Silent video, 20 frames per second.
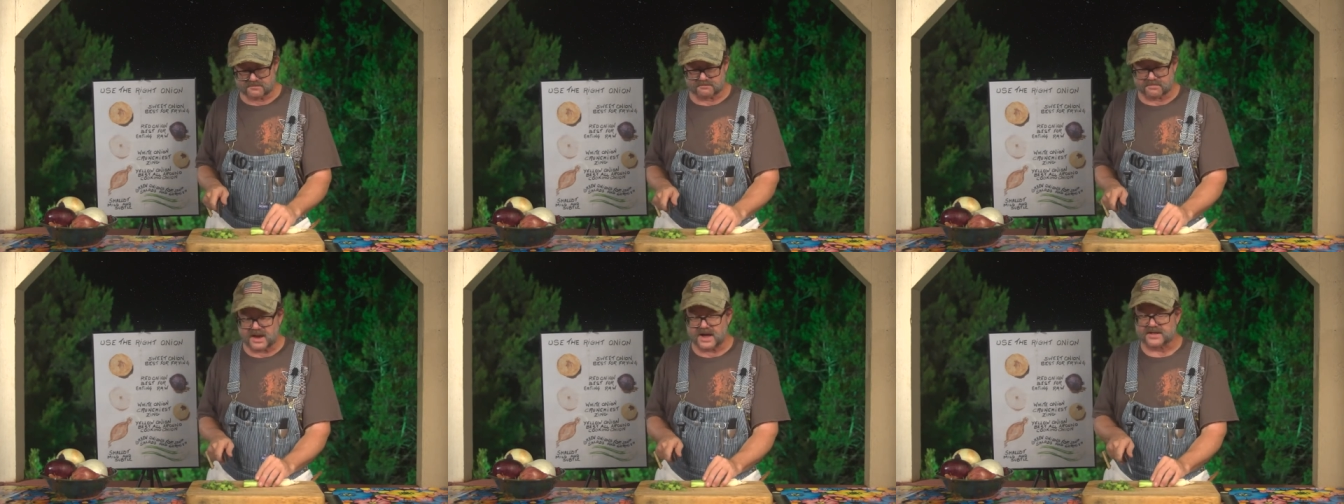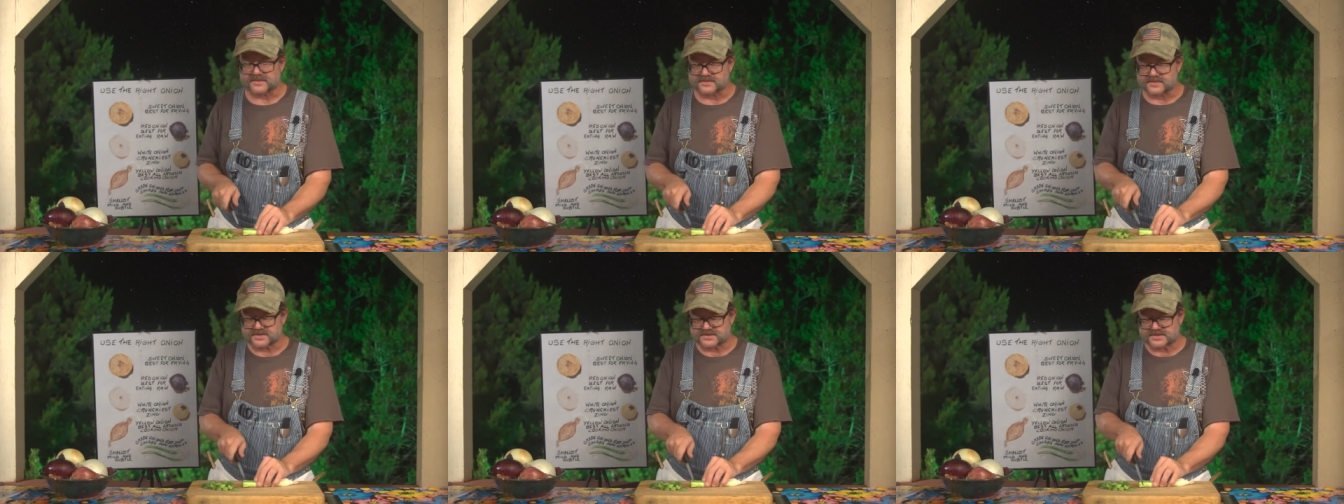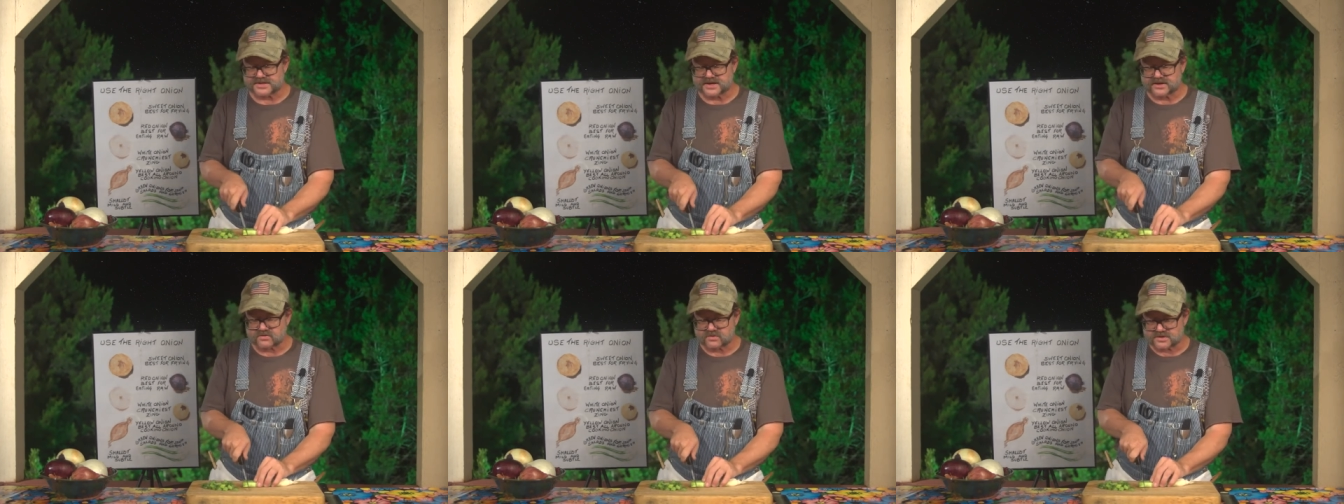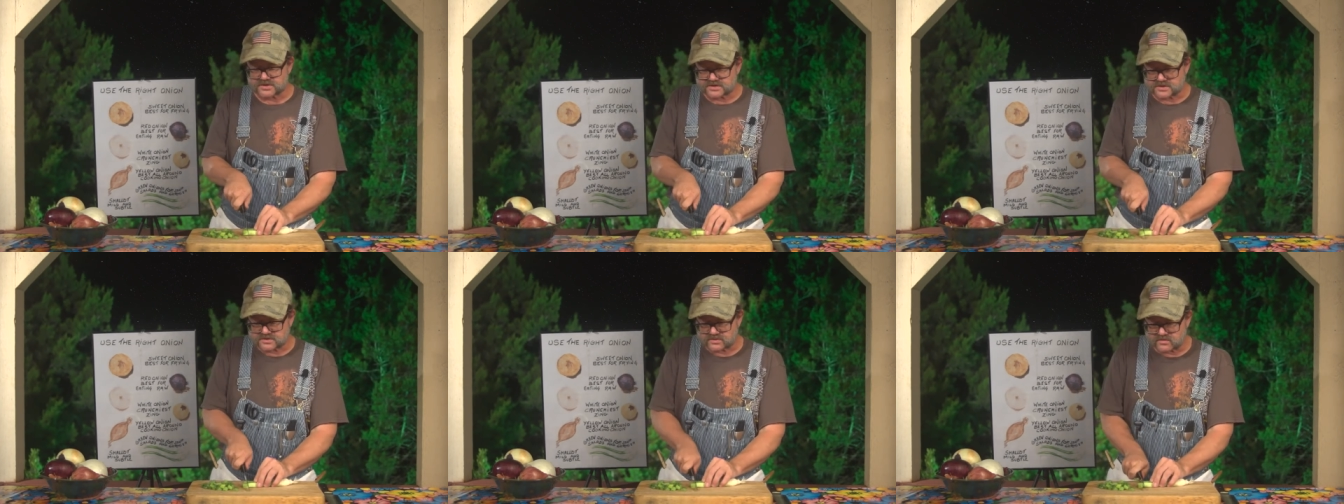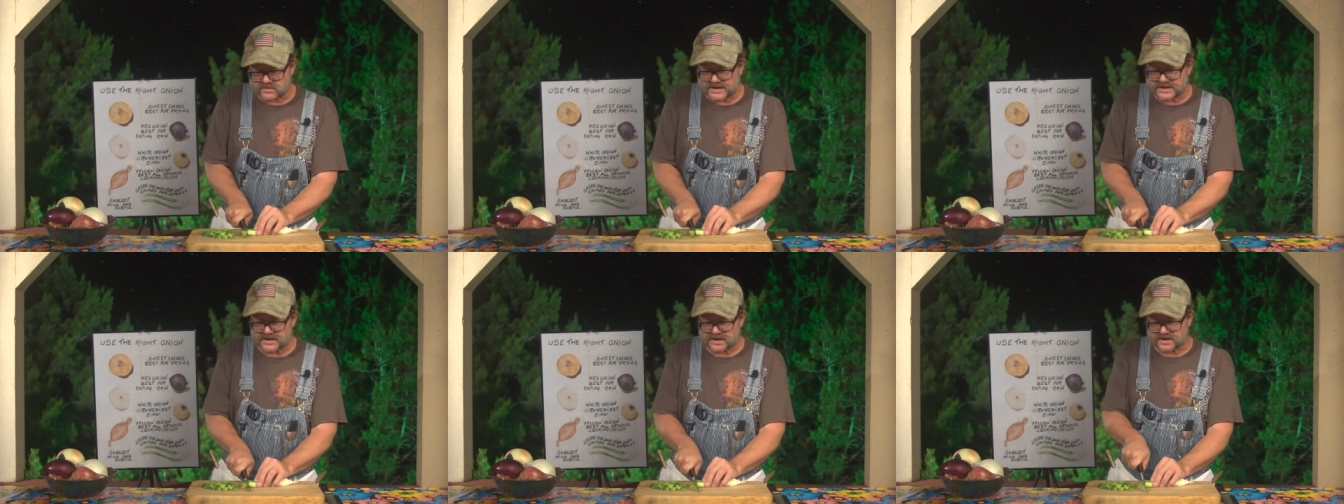But the secret to
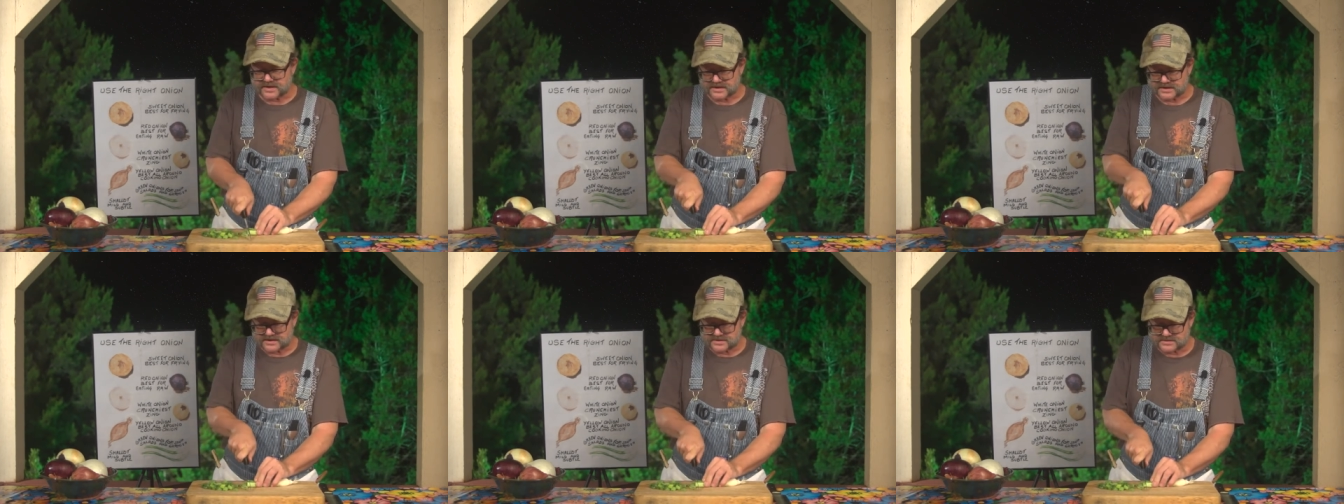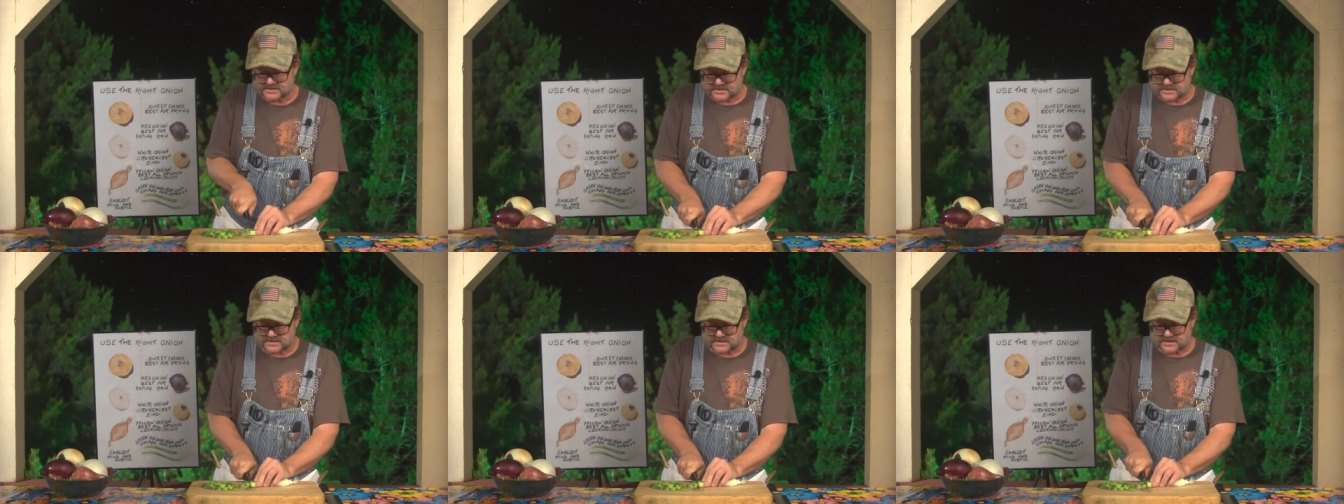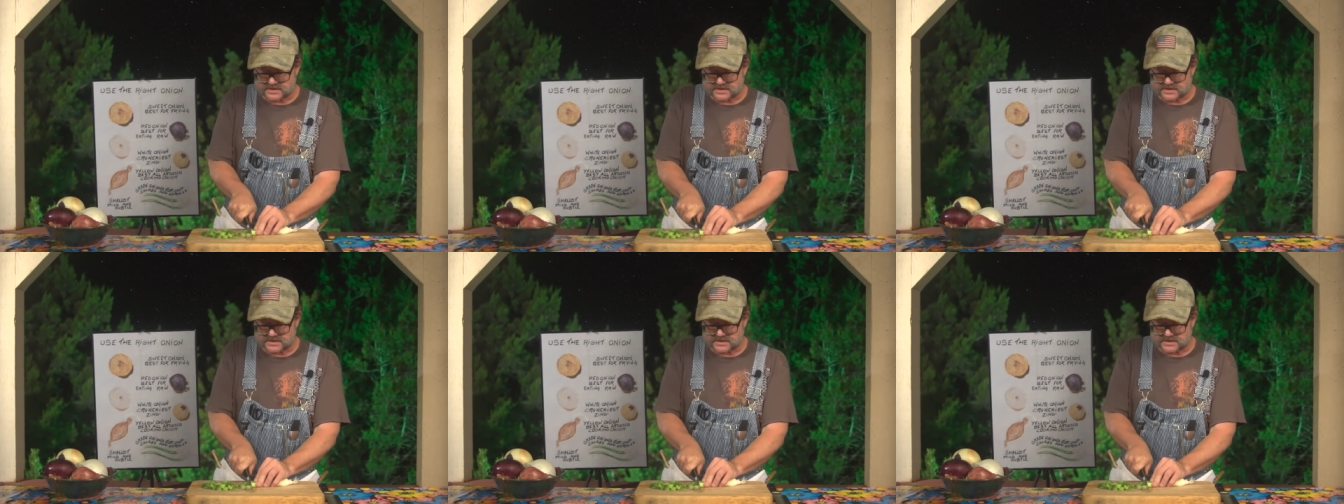green onions